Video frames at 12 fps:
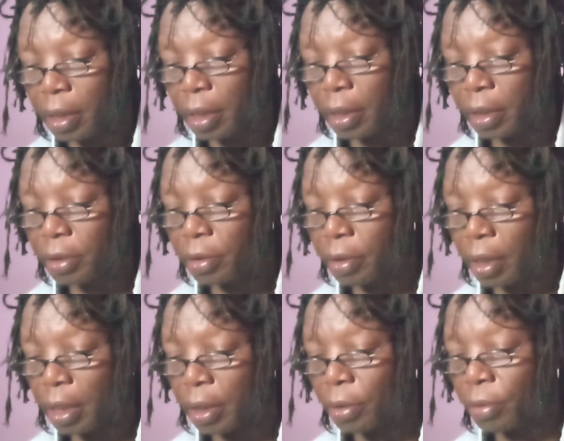Addition
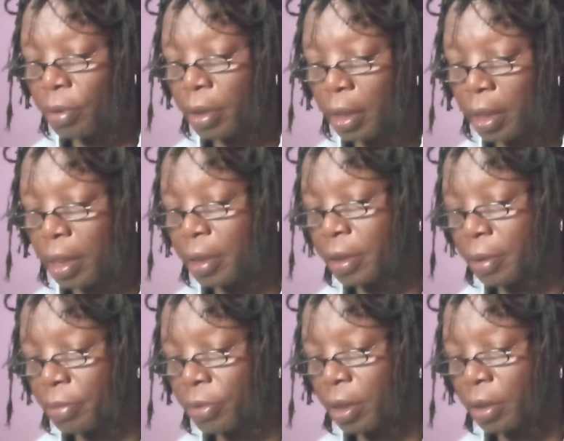and does
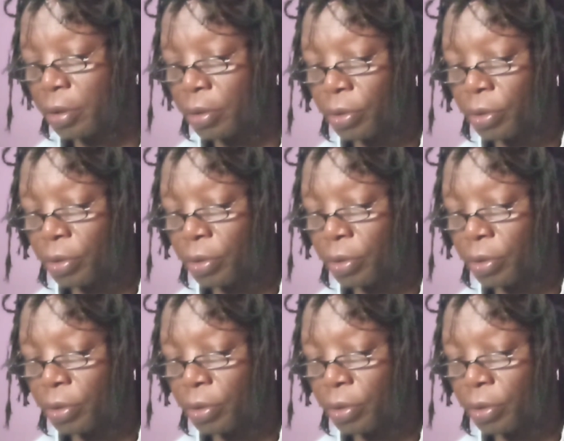subtraction,